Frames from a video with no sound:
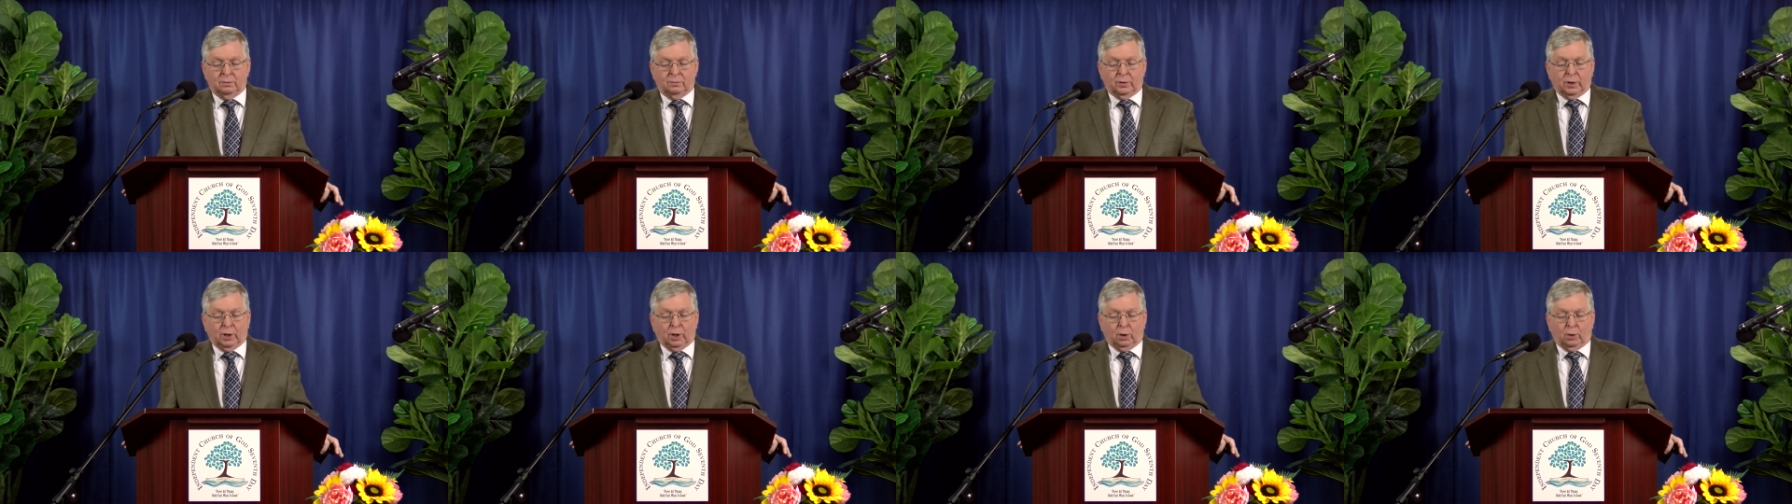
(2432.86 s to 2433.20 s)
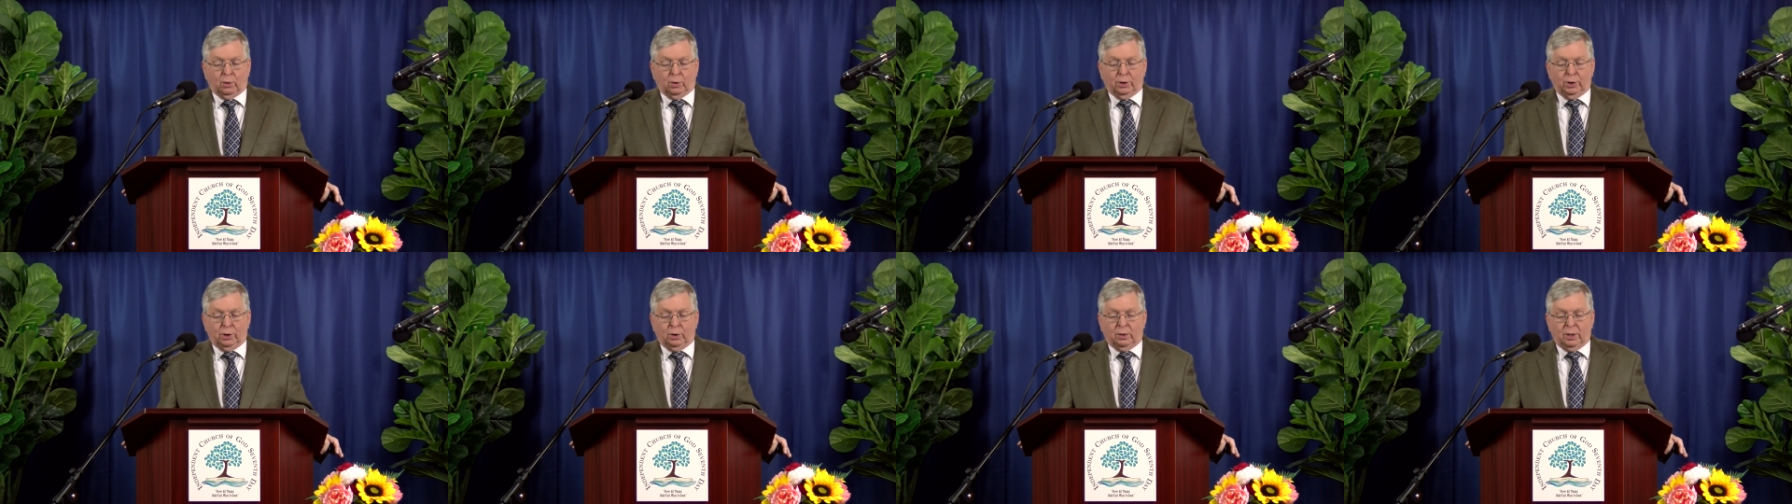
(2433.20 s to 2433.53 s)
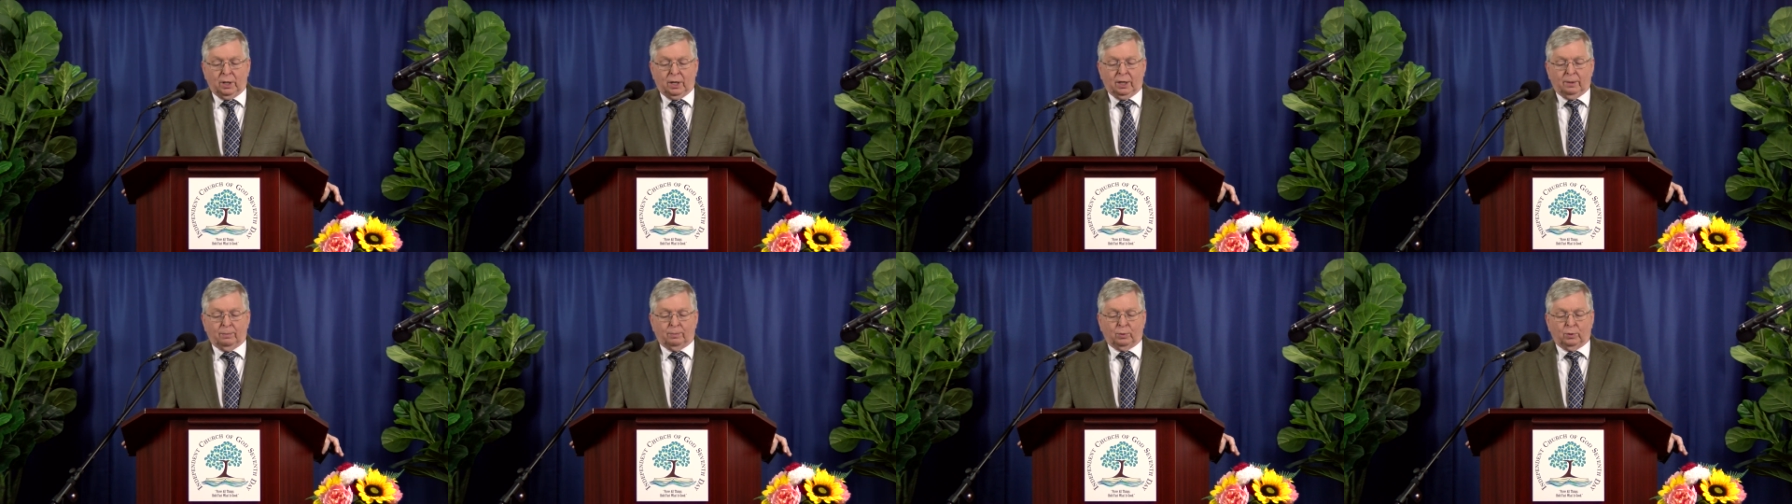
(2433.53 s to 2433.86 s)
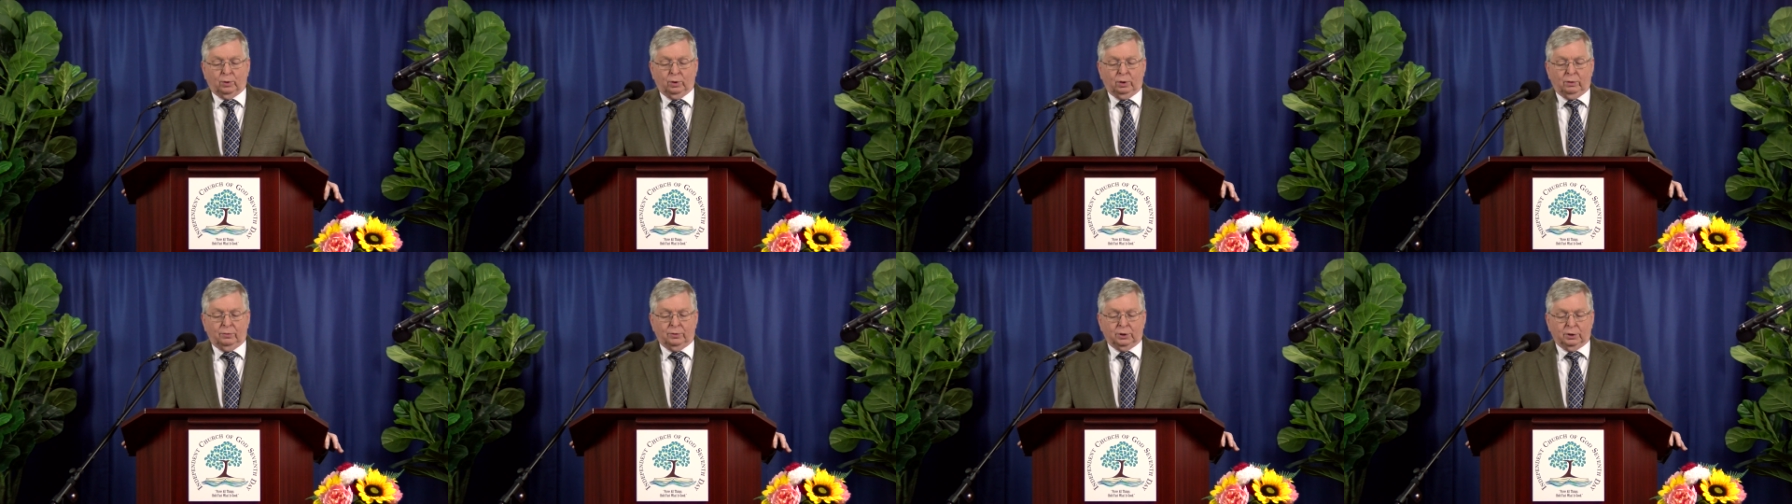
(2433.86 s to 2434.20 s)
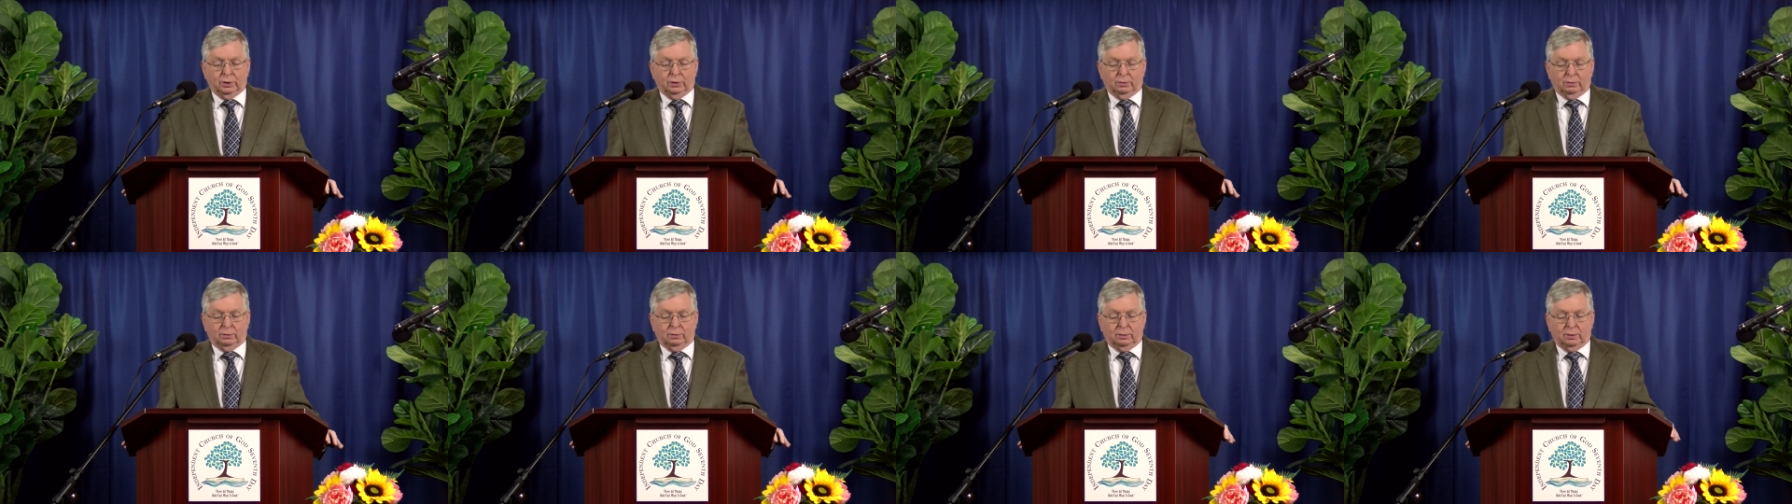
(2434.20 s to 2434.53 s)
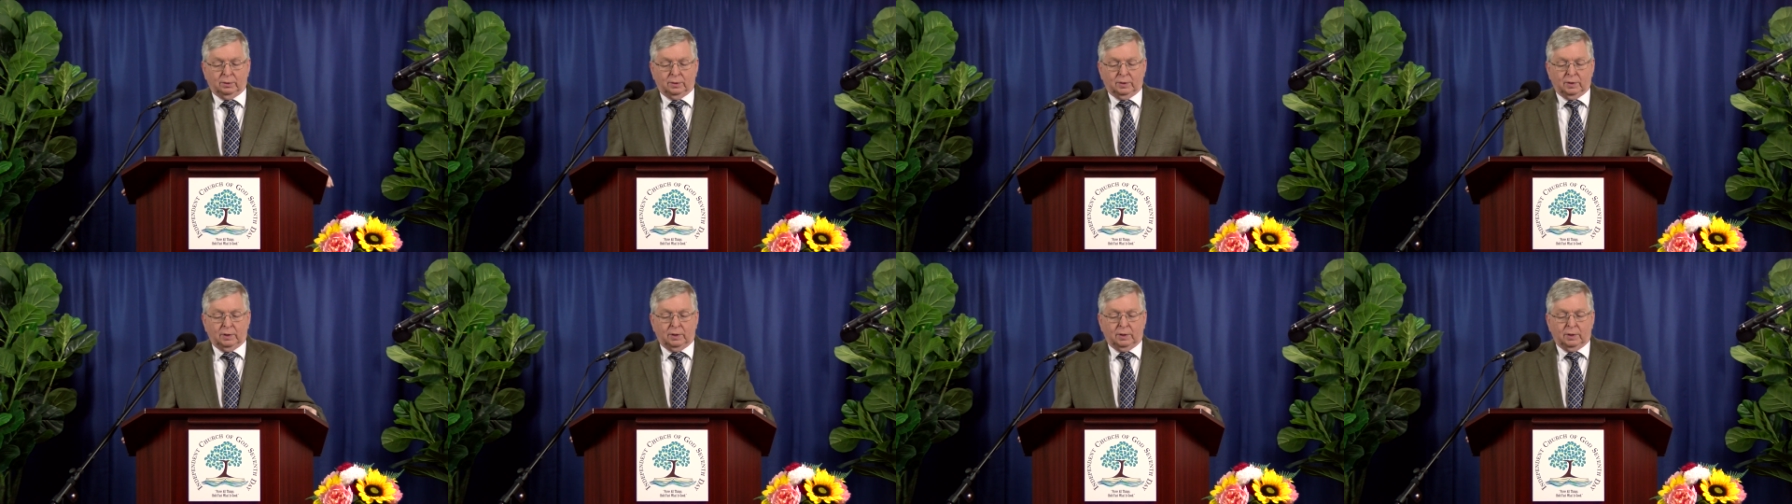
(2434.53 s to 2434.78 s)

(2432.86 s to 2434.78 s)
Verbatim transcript: For the Lord your God proves you